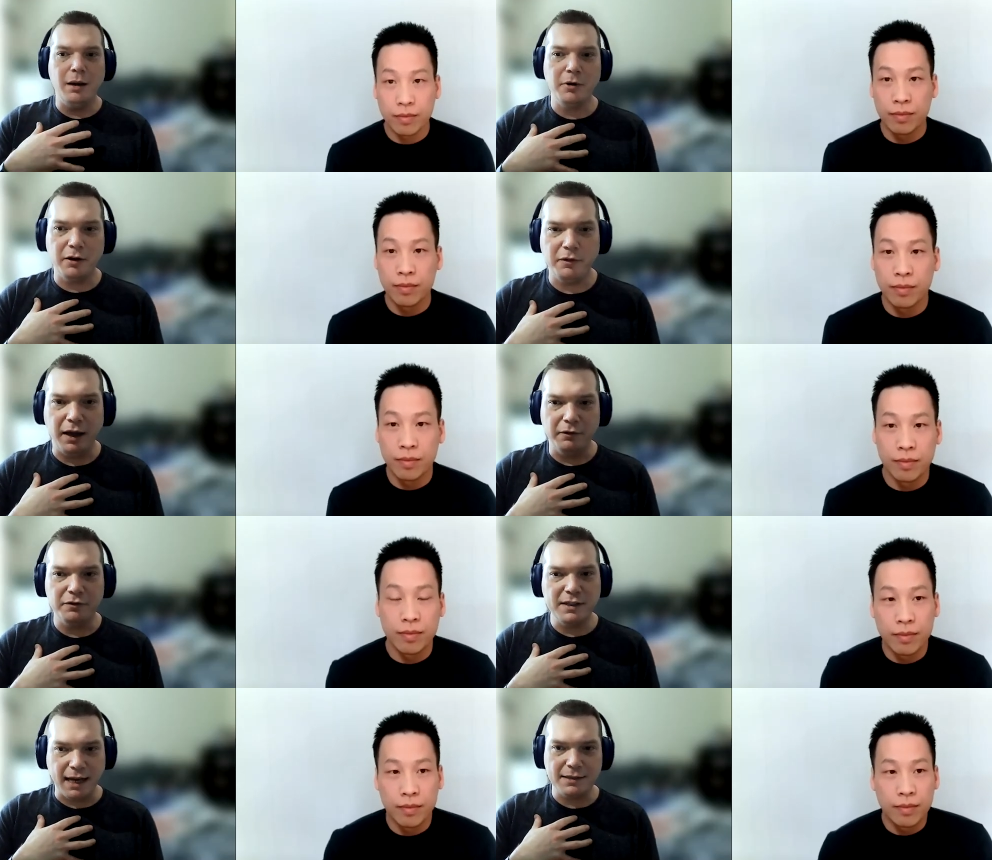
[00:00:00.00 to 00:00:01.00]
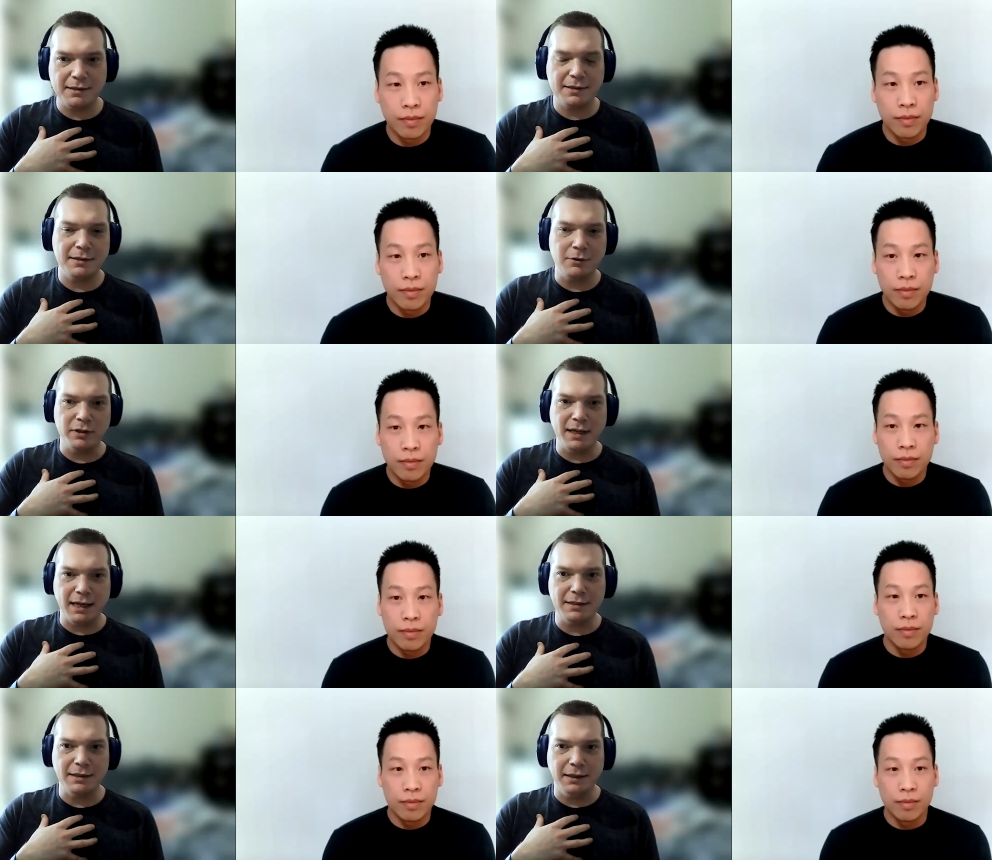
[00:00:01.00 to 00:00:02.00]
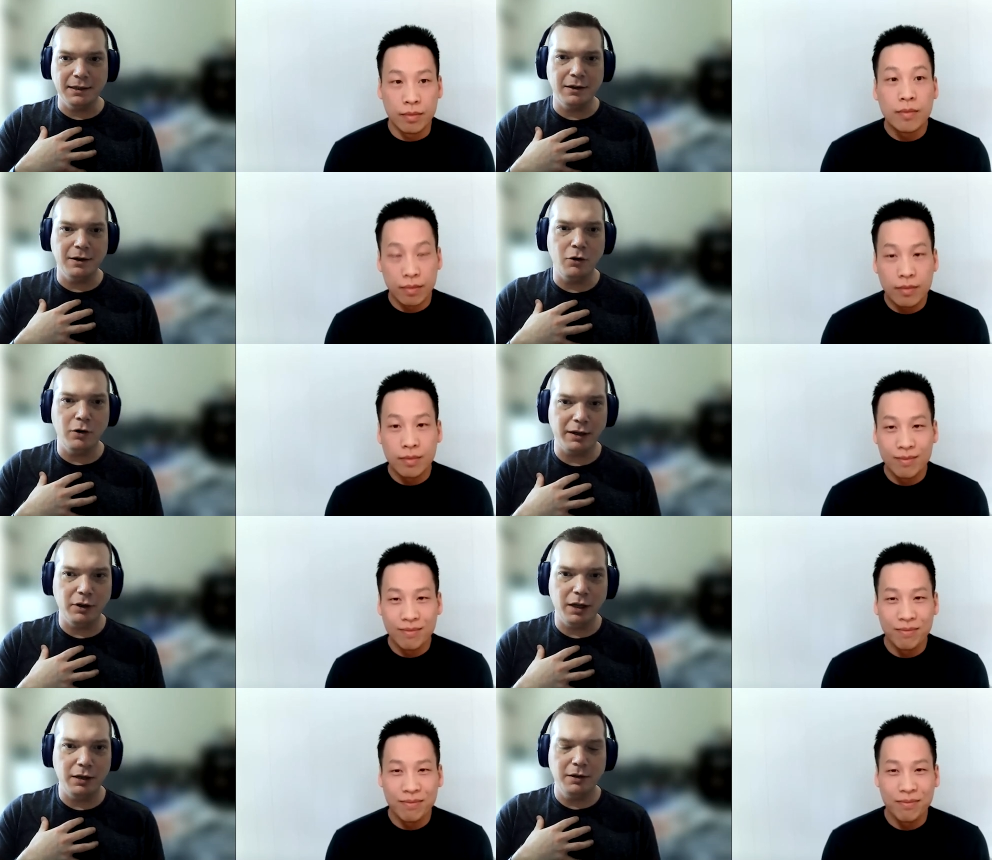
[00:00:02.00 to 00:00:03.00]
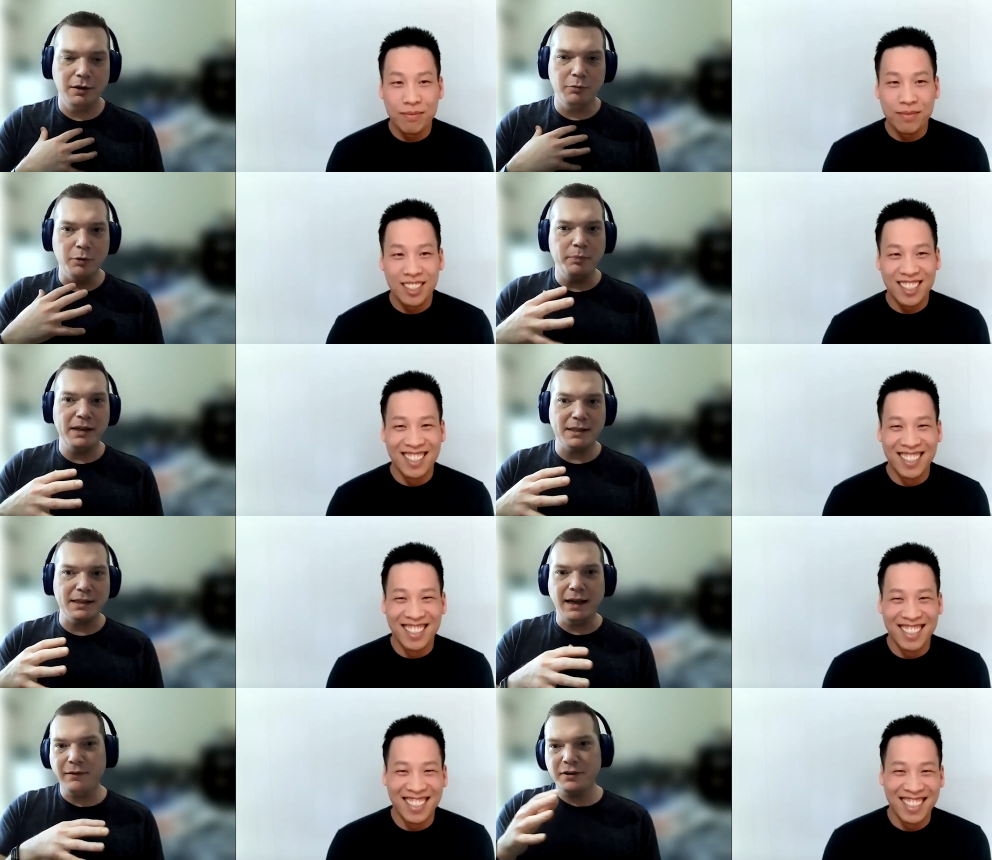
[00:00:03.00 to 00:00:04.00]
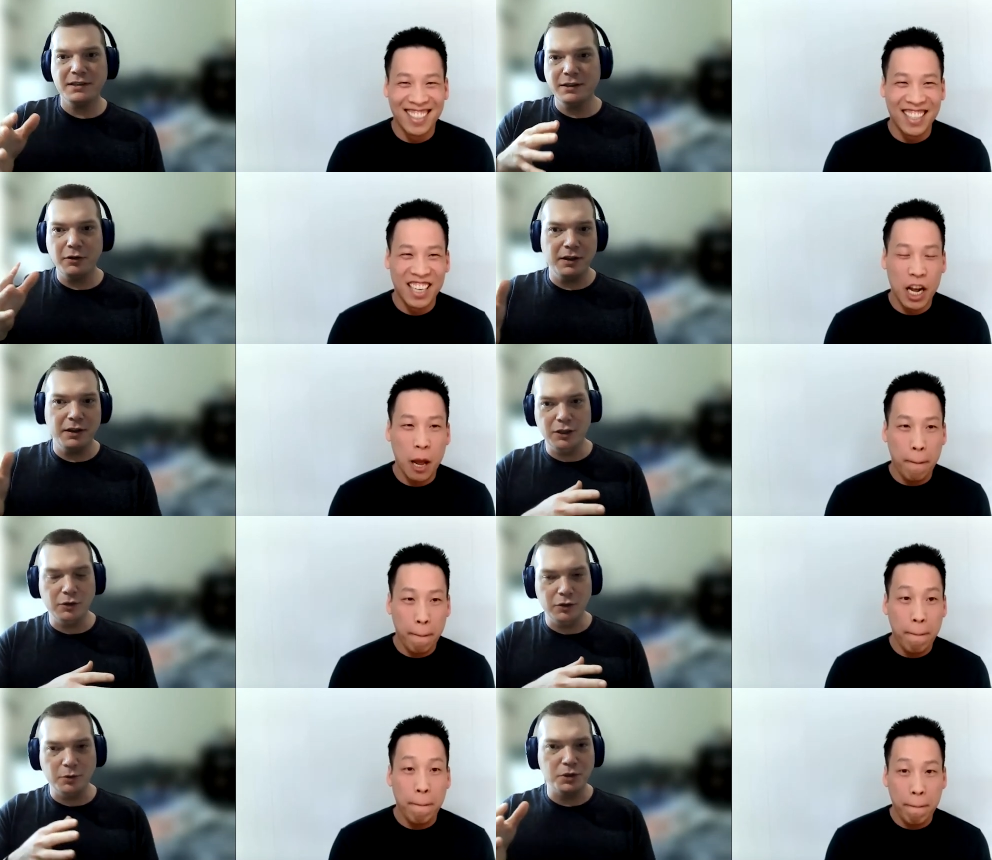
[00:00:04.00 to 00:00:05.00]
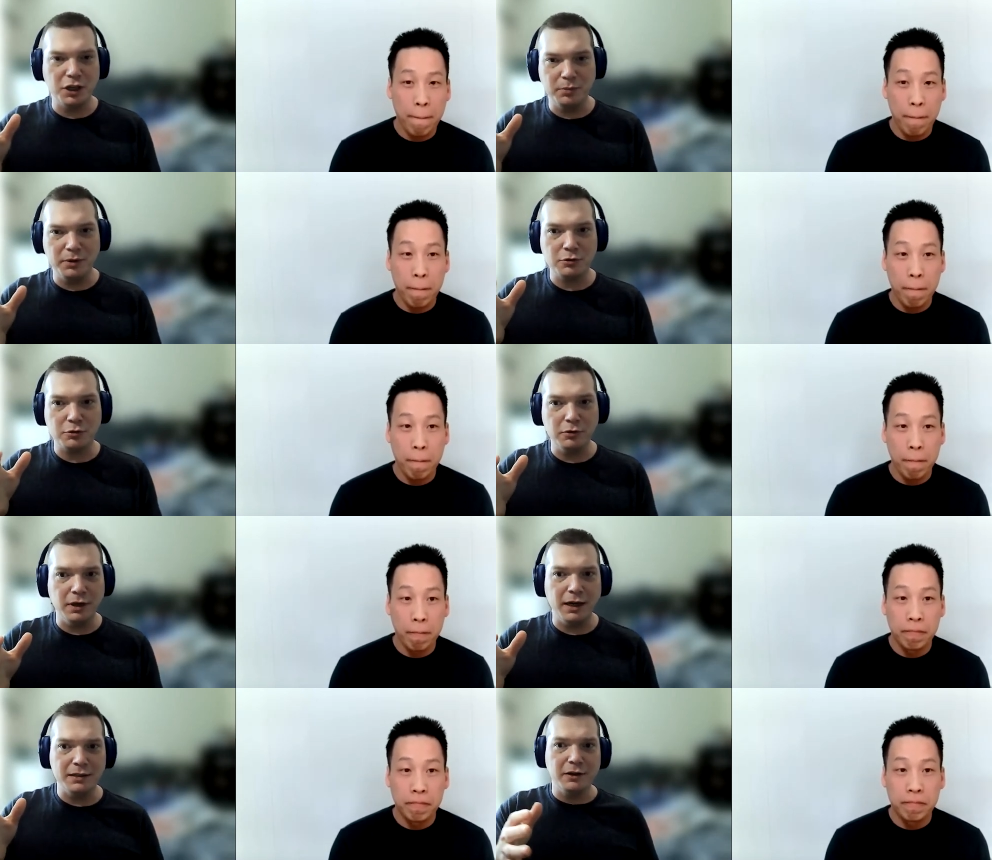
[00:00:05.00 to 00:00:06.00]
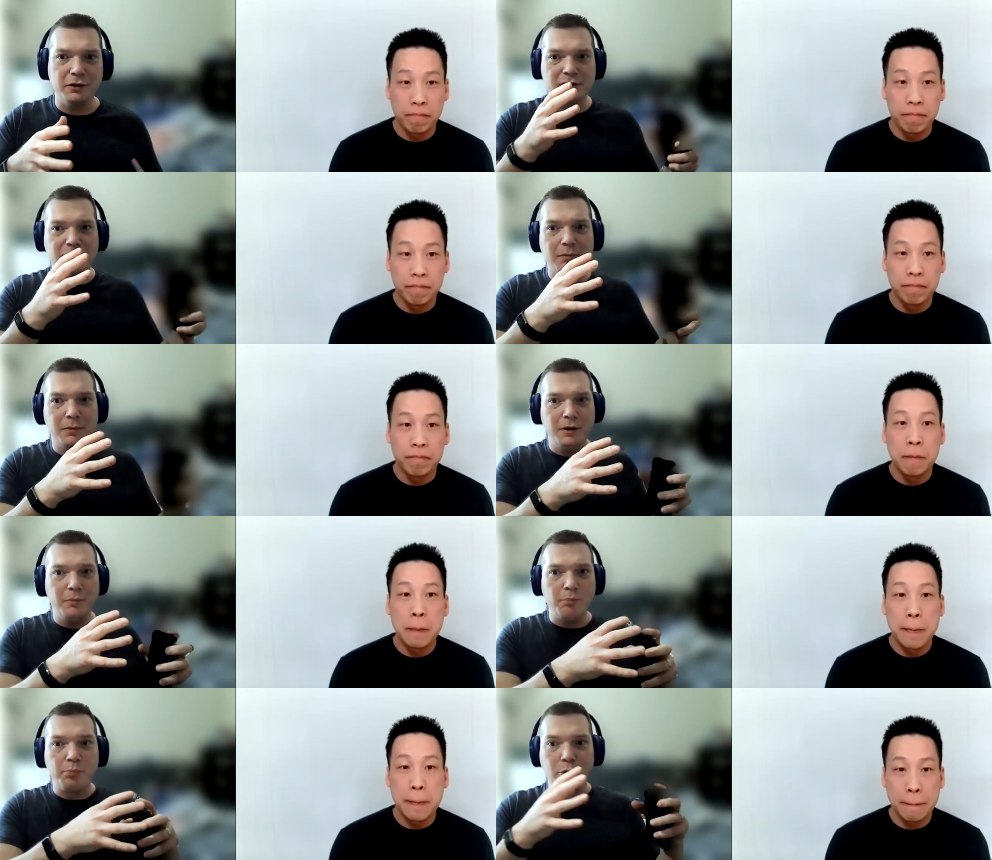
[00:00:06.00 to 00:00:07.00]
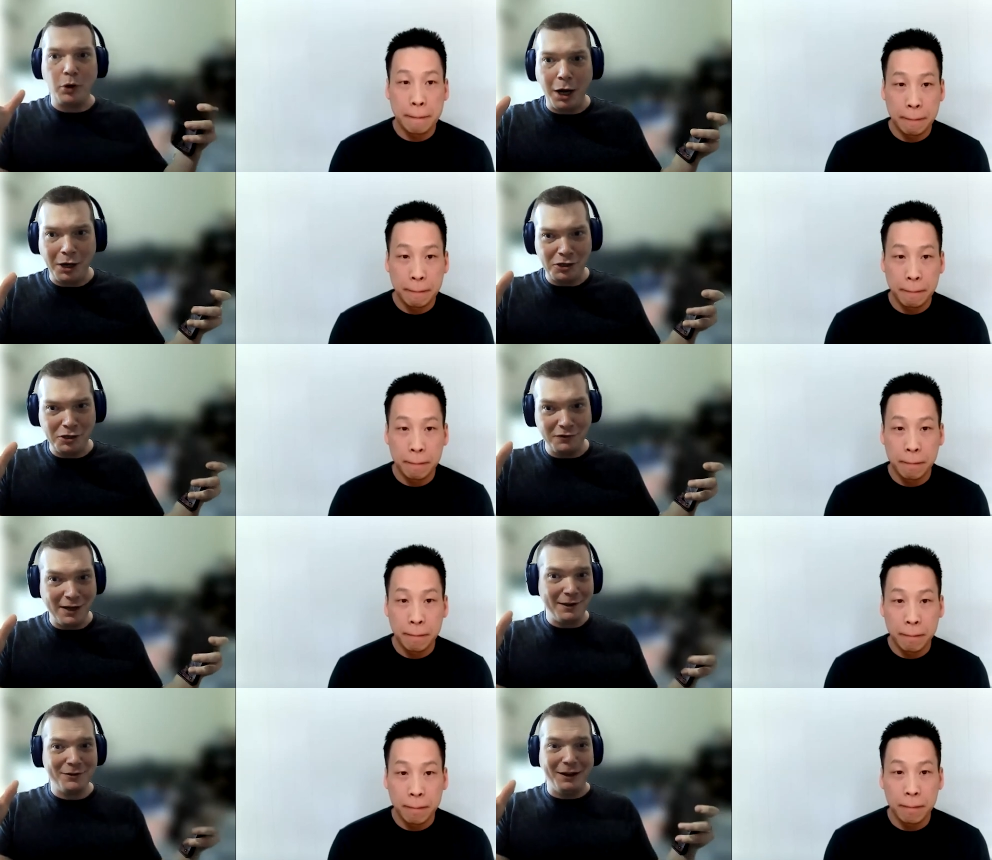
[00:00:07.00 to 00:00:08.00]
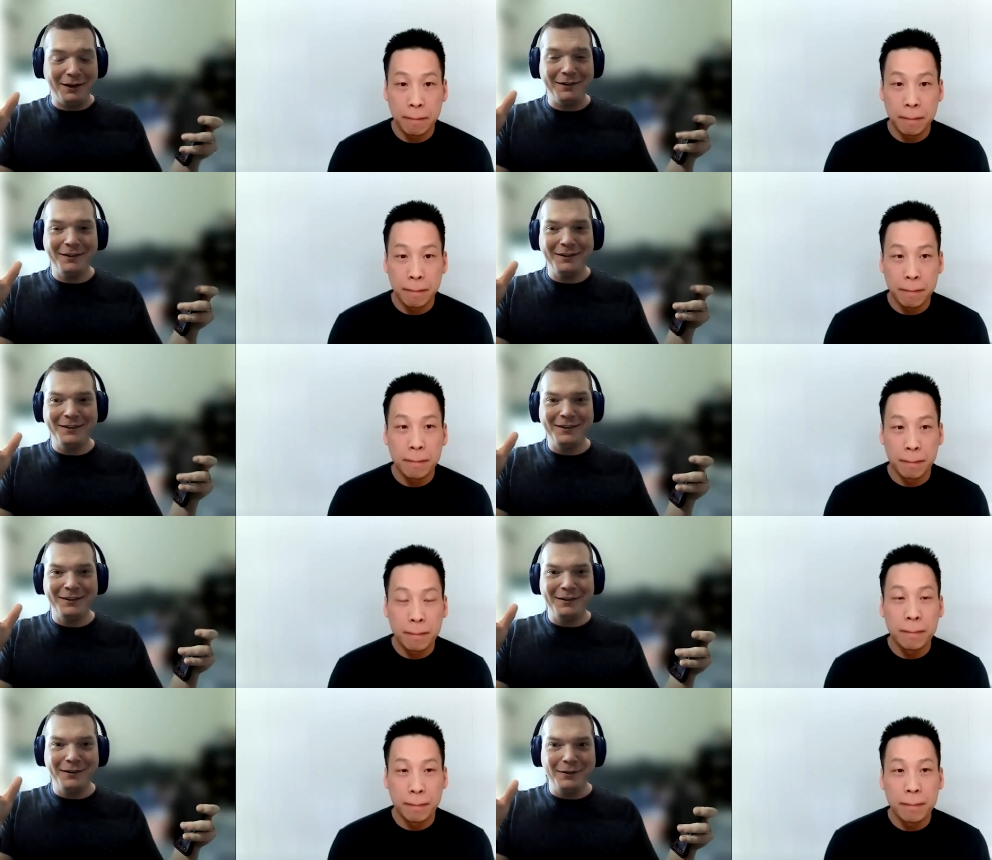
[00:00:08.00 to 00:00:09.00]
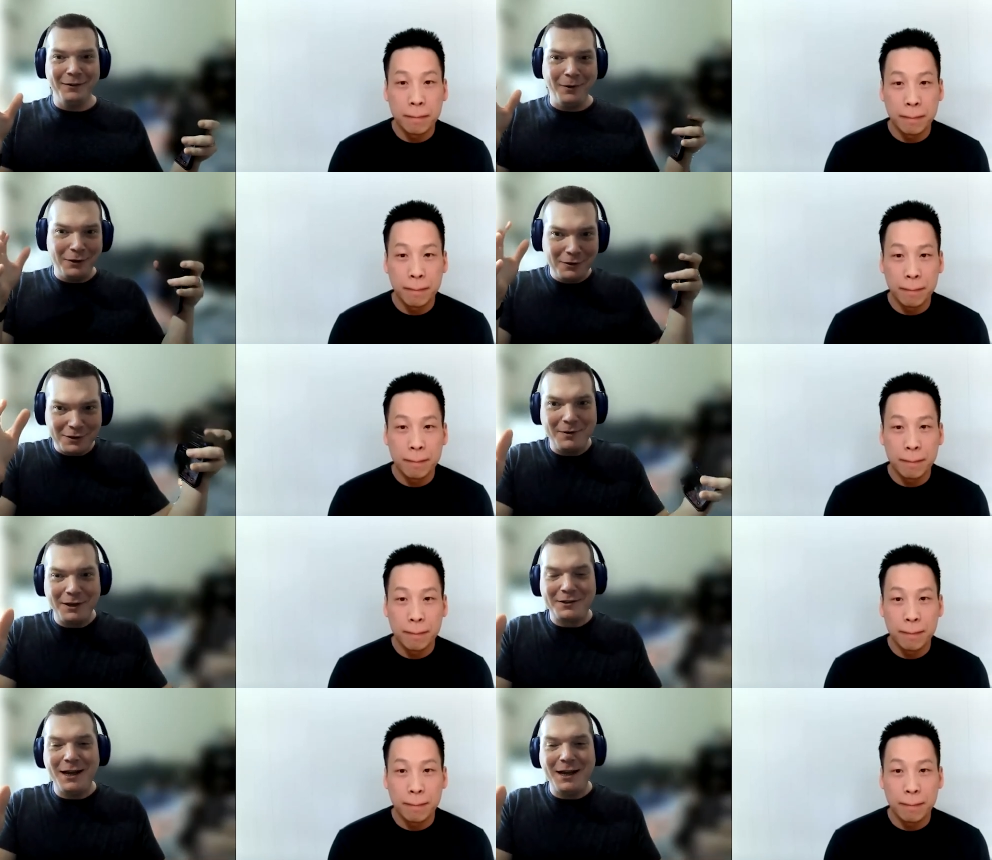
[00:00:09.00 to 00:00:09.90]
Speaker 1: I'm not a fan of tests or testing a whole heck of a lot, but basically every single thing that you do is going to be scrutinized under some barrage of testing when you submit your